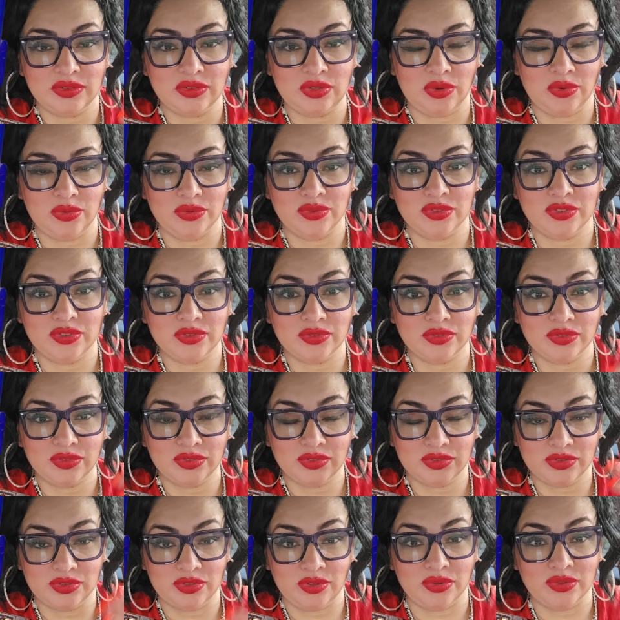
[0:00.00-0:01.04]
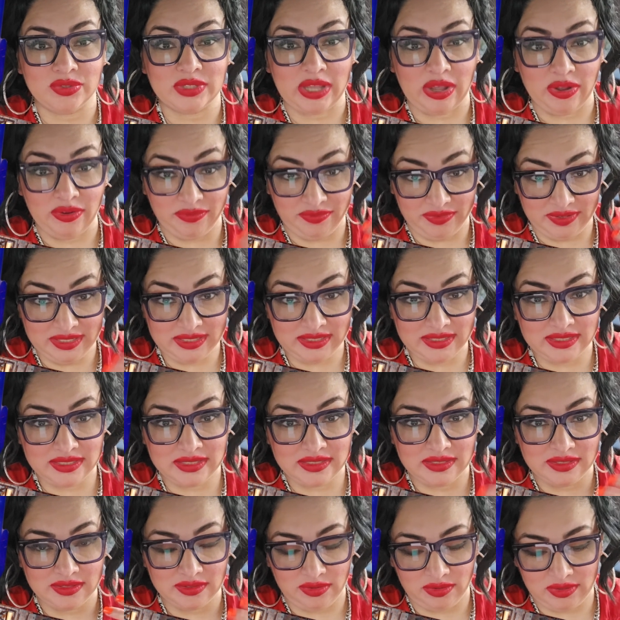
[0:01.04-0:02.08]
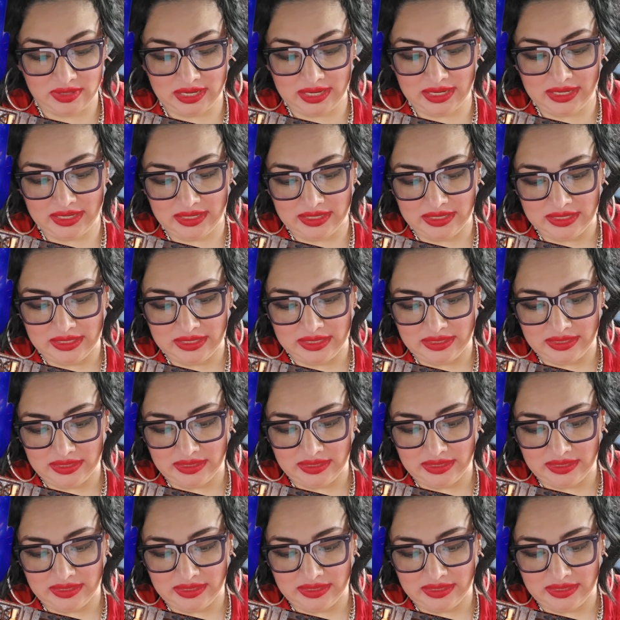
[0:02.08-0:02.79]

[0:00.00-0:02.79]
those outfits, okay?